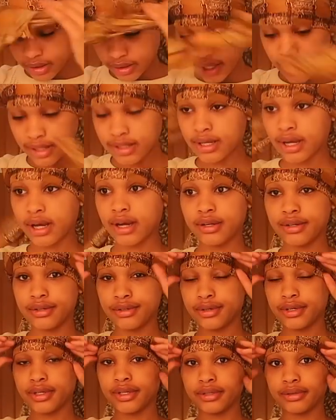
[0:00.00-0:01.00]
that's how I
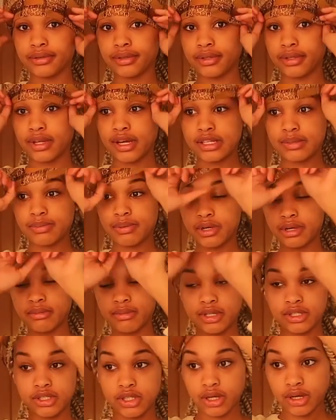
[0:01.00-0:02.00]
do it. And that's pretty
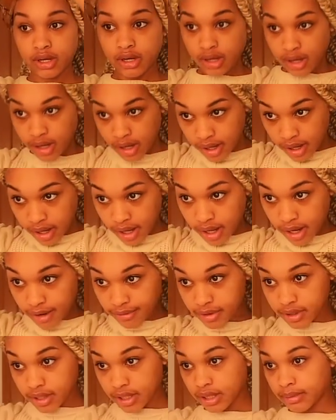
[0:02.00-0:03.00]
much
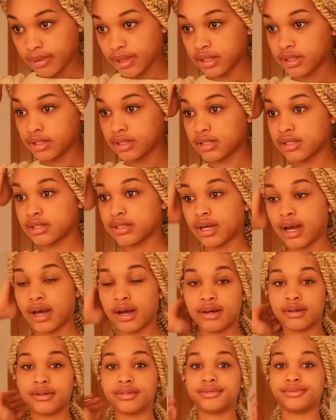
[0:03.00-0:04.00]
everything about this
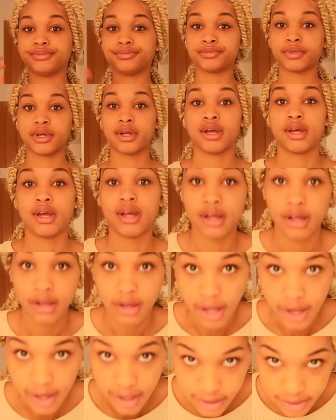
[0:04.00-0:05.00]
style.
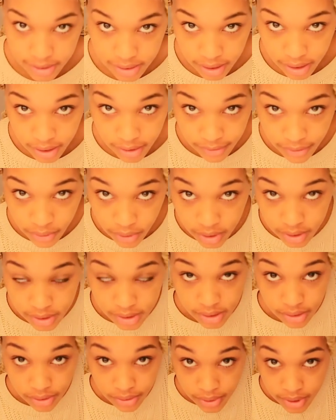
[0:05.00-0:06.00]
Like I said, of course,
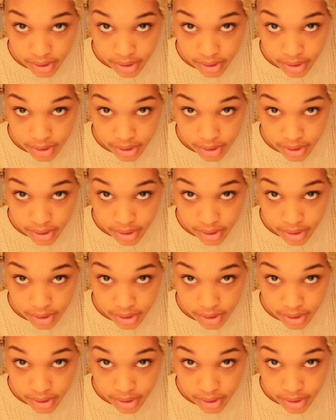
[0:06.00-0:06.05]
you